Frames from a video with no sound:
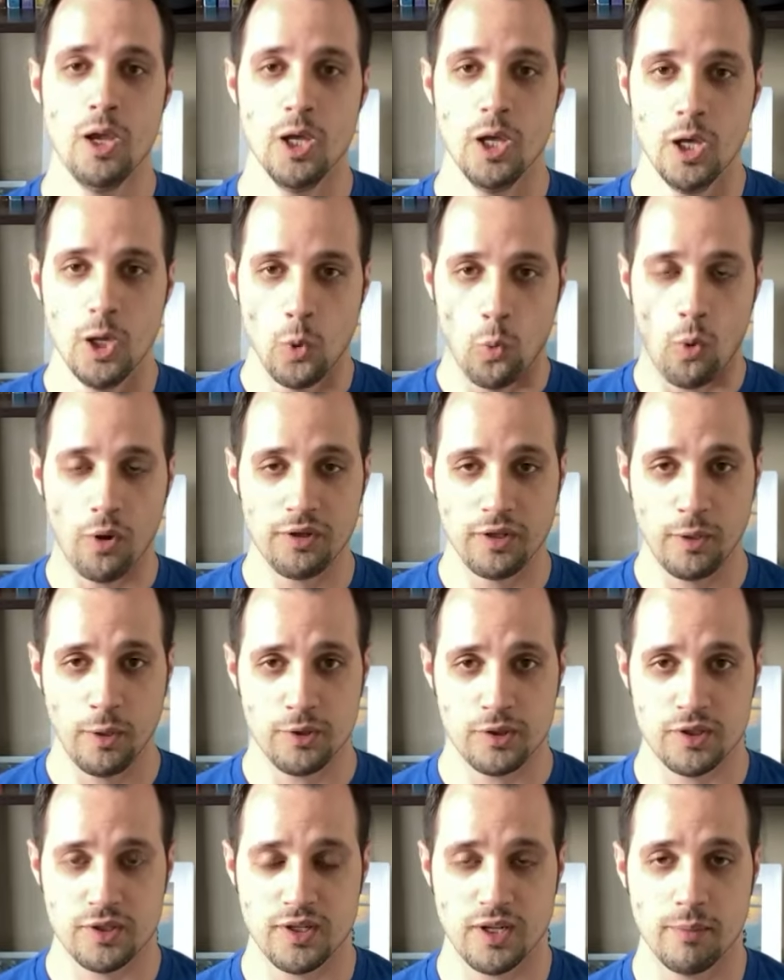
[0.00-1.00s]
when you
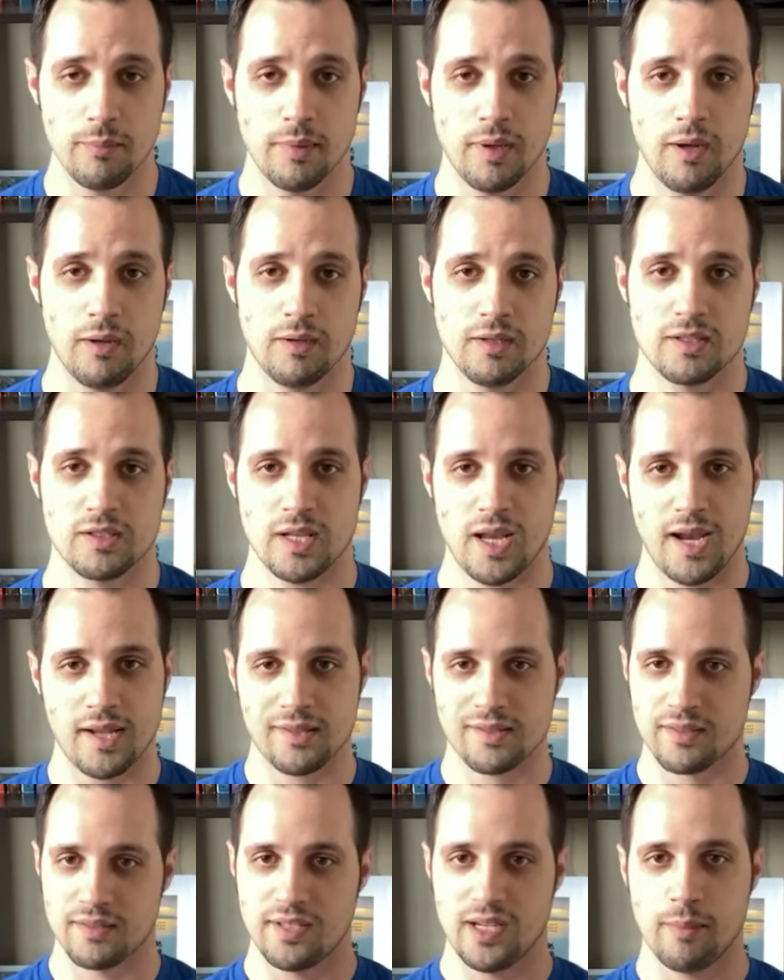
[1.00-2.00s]
use a dumbbell, let's say
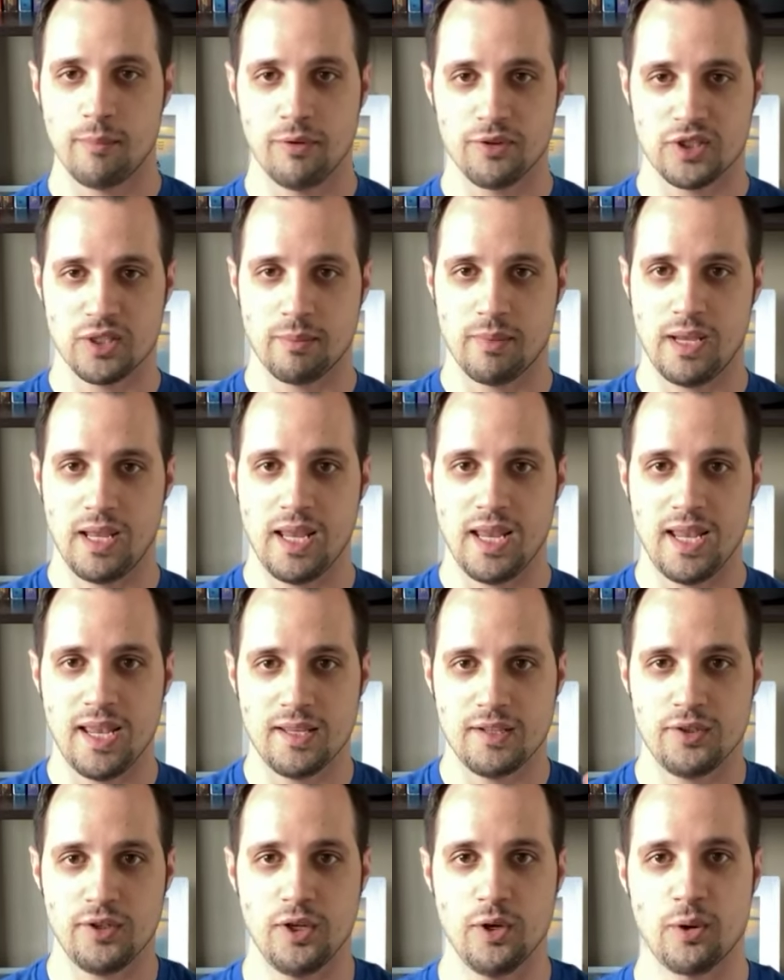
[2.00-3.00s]
the dumbbell's in my
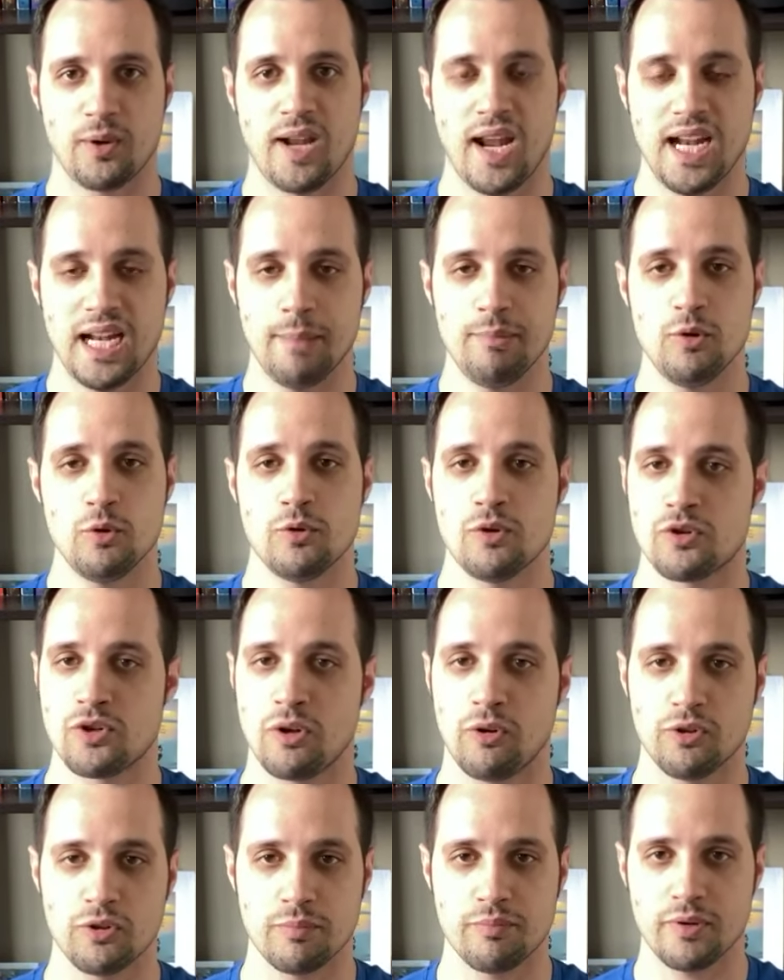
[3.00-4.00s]
hand here, okay, I'm doing a
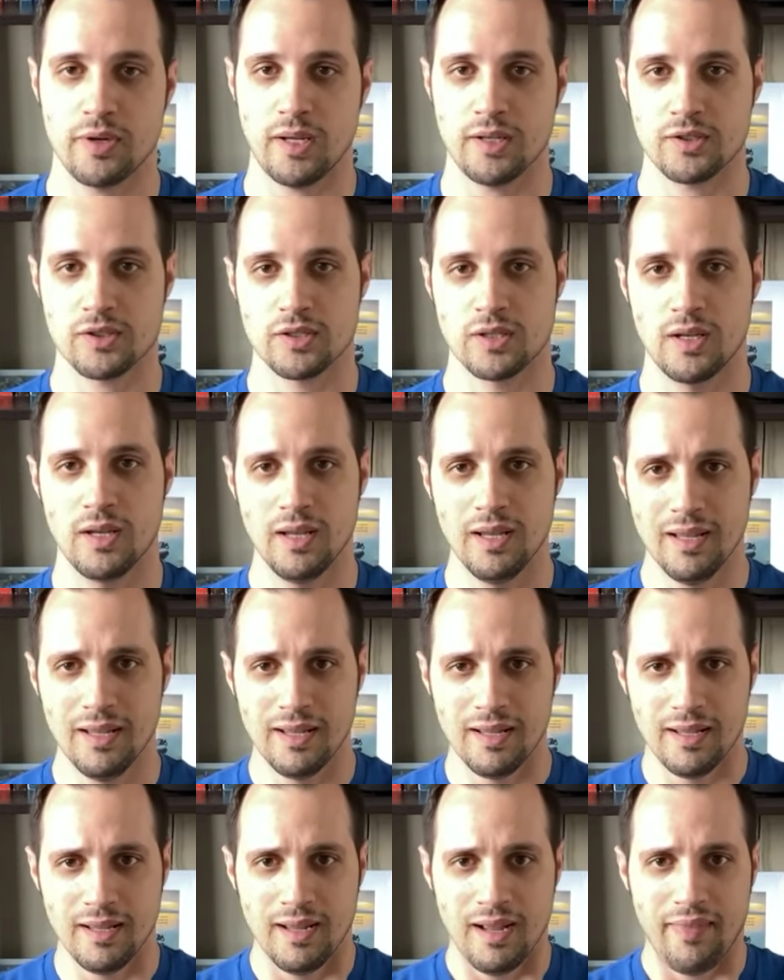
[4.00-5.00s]
shoulder press,
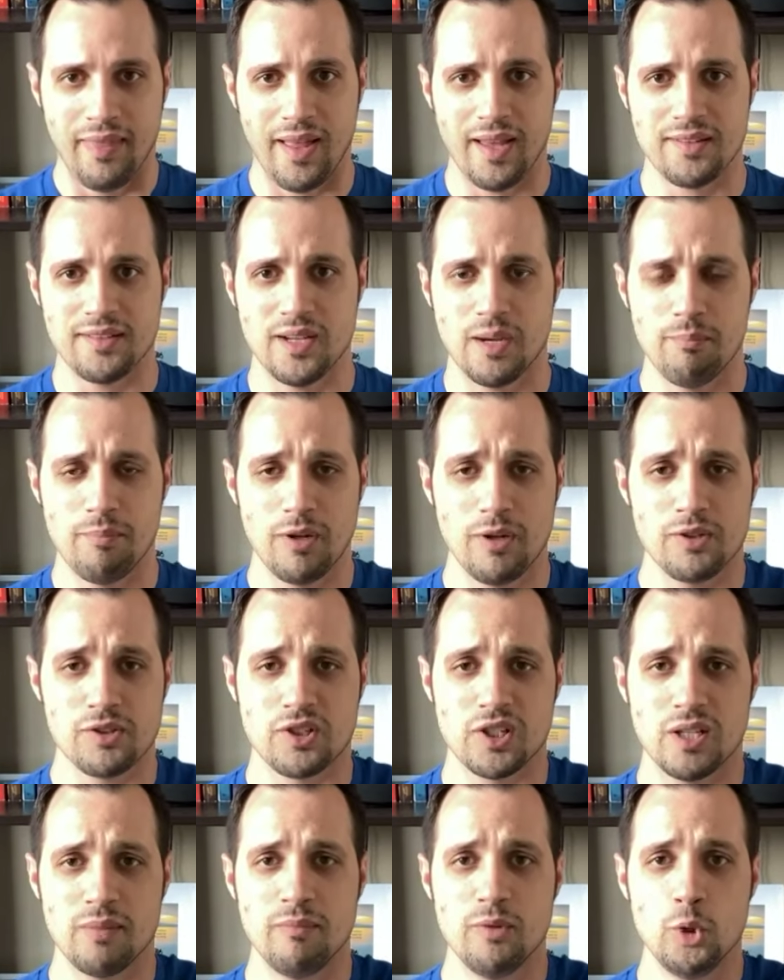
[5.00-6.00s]
that dumbbell is
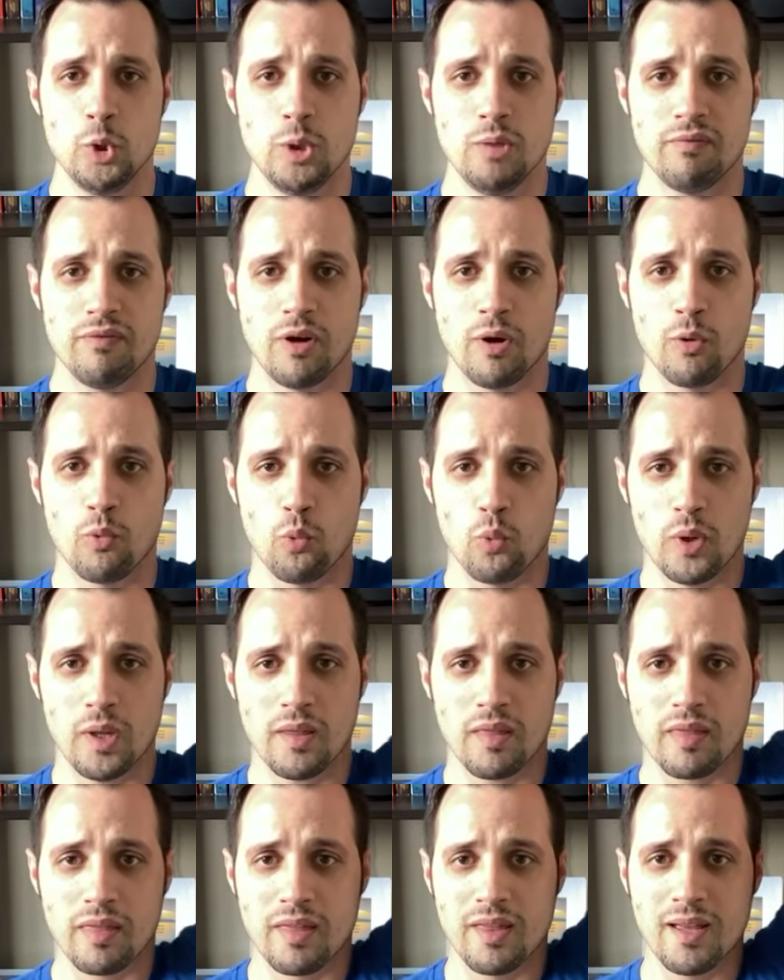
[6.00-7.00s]
going to move
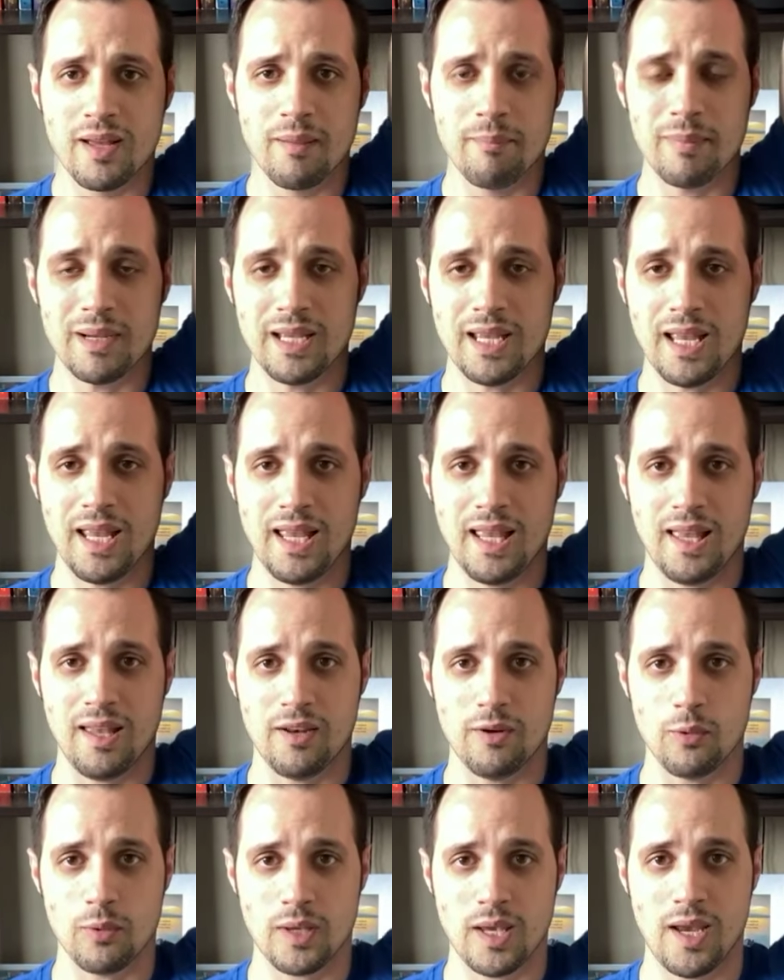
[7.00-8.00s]
with my hand,
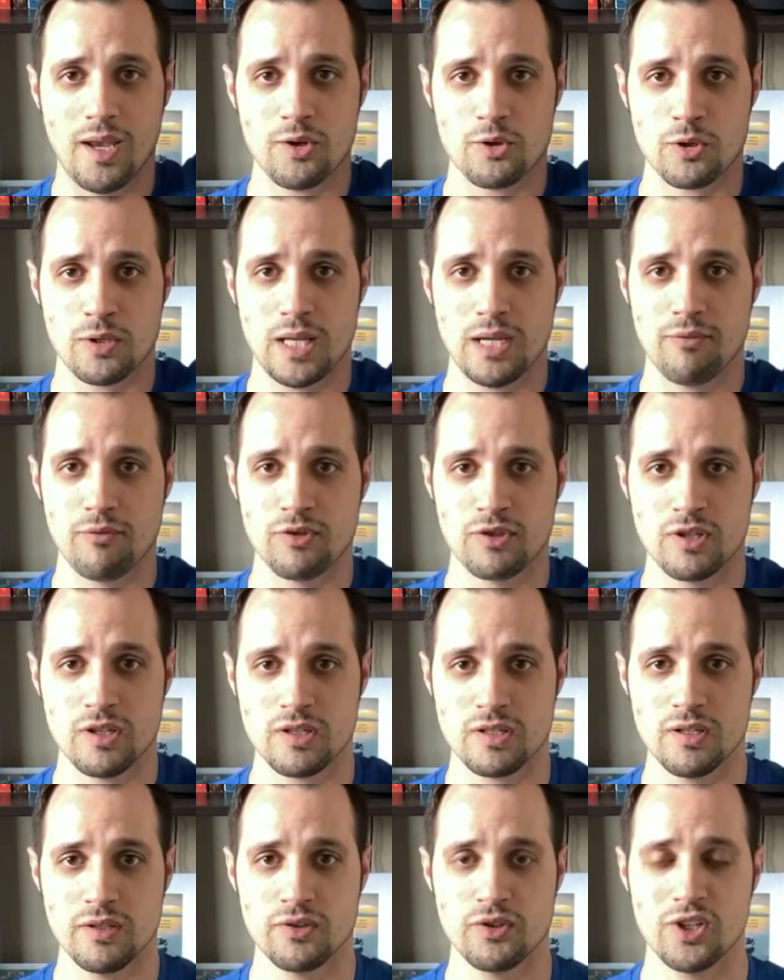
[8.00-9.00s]
okay, so that
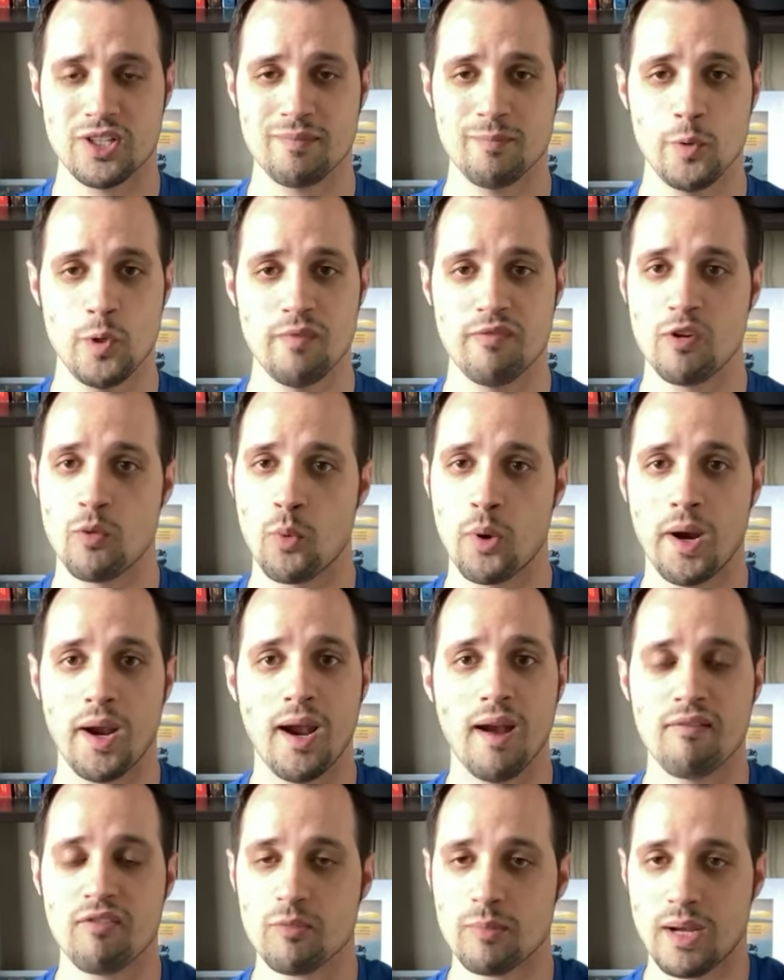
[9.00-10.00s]
resistance is moving
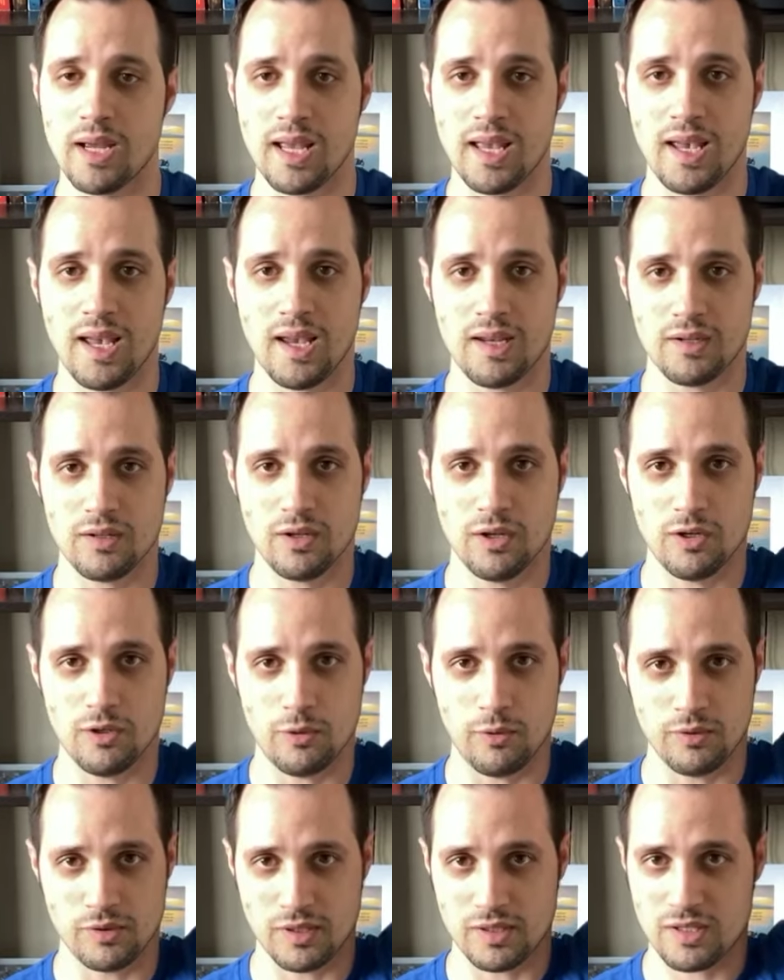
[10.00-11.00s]
wherever my hand
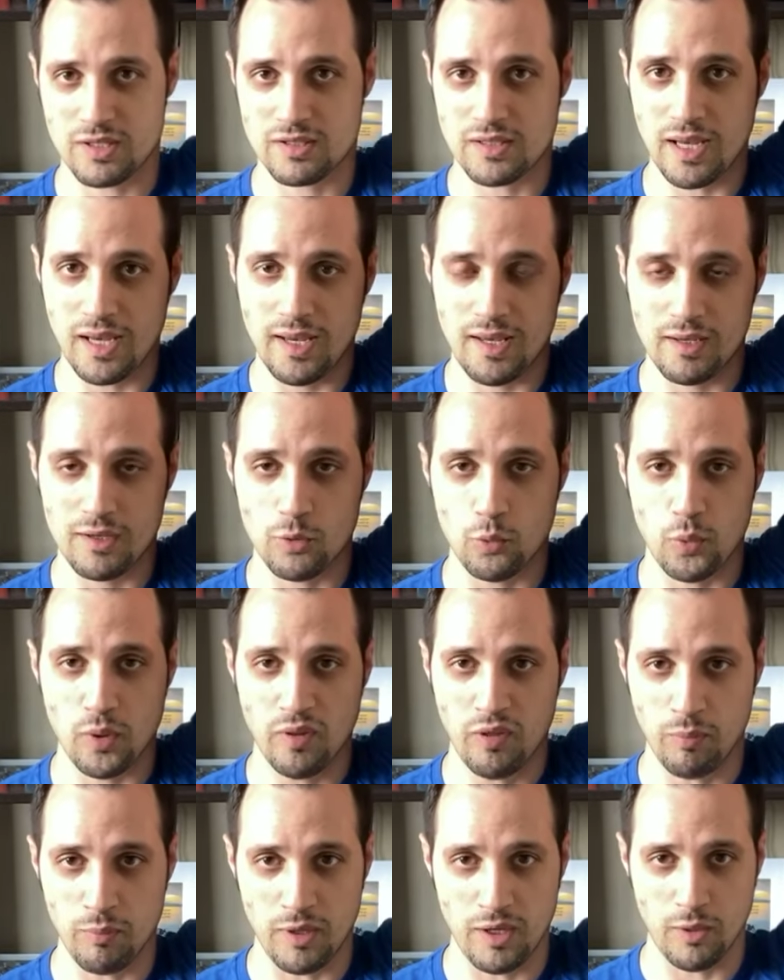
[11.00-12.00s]
goes, it's staying
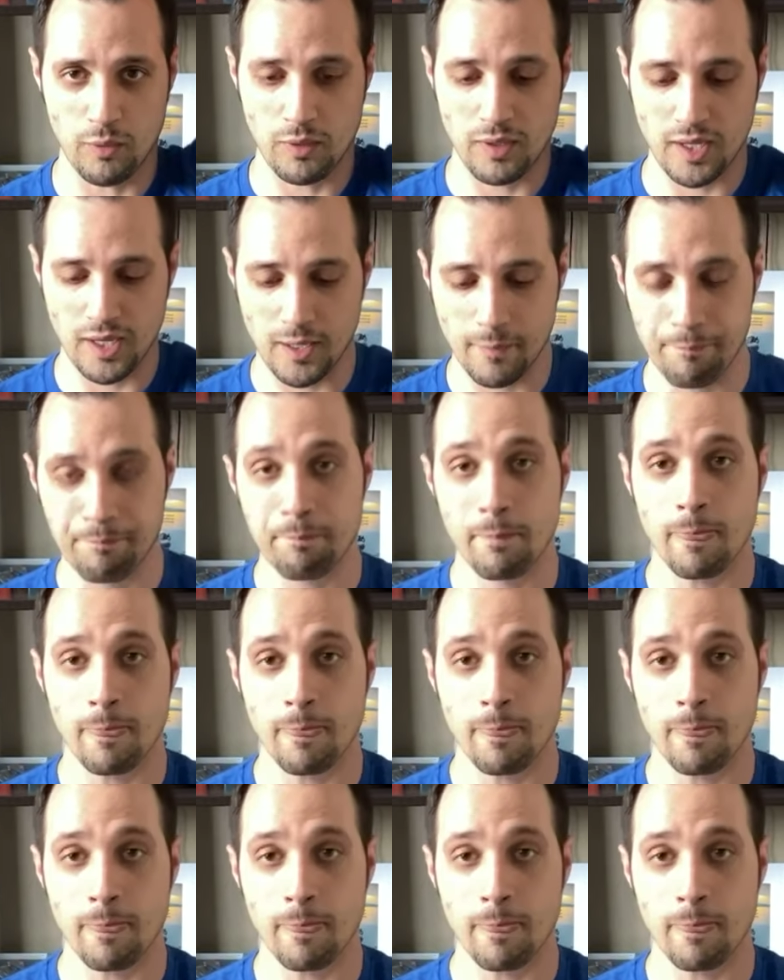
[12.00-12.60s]
with me, okay.